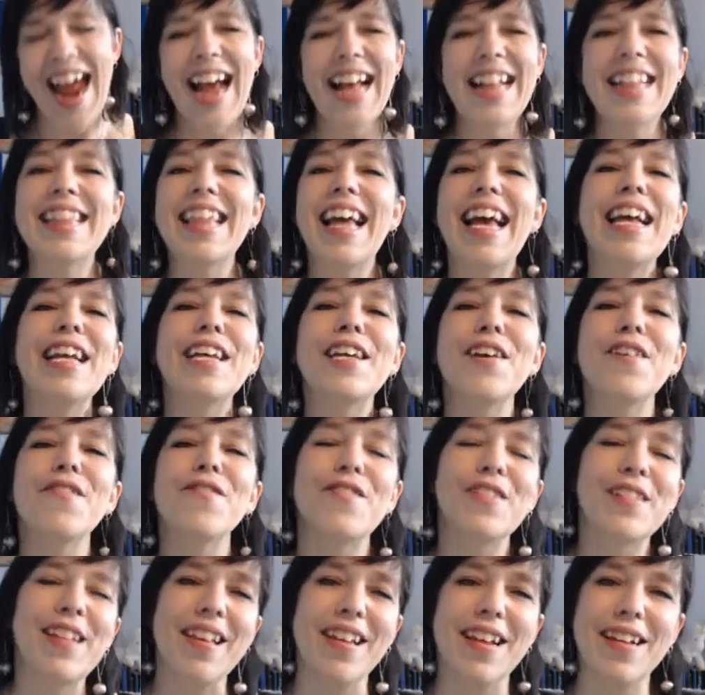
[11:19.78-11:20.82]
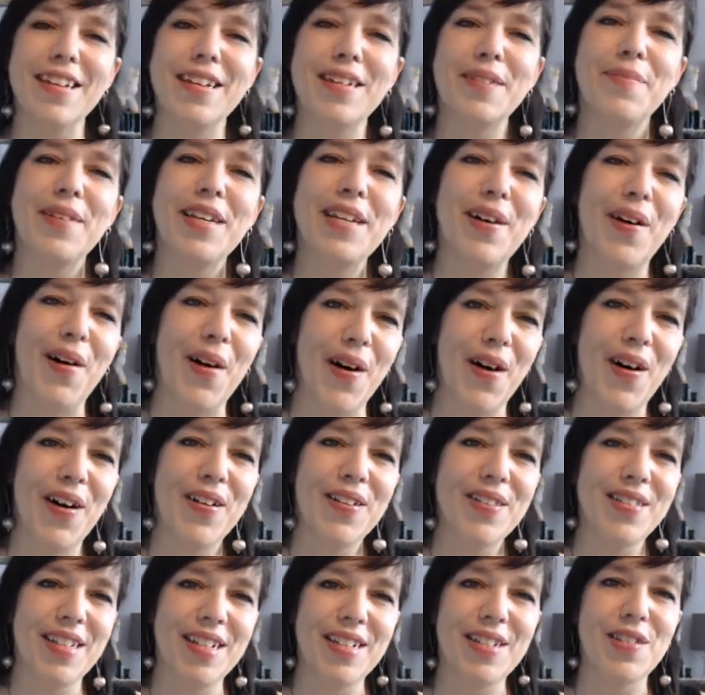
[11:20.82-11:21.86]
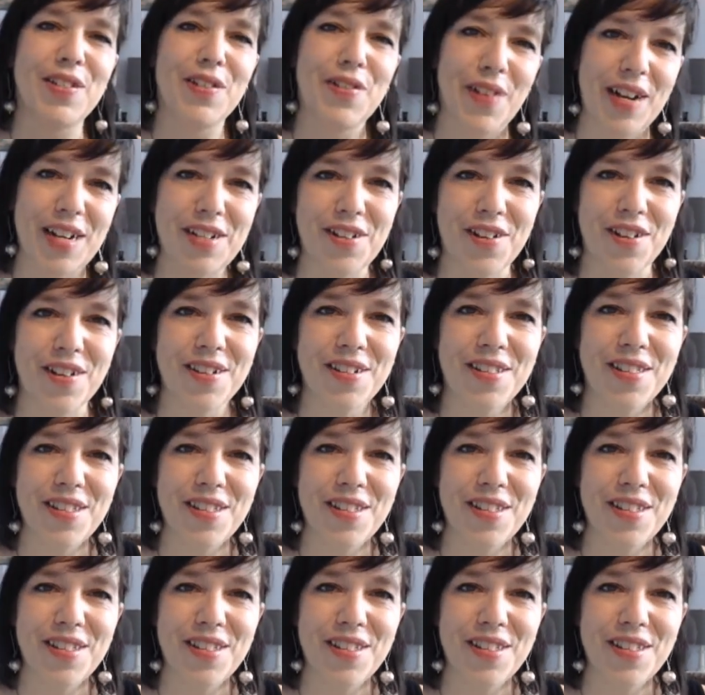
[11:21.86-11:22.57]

and thank you for sending me all these treasures,